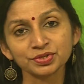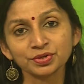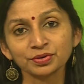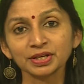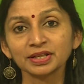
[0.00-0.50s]

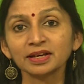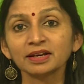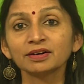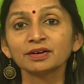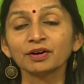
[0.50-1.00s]
during the
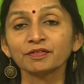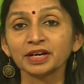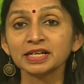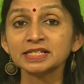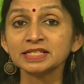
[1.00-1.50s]
year of
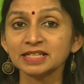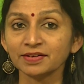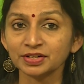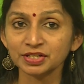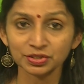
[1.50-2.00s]

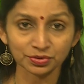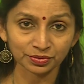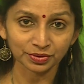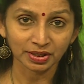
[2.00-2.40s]
1872.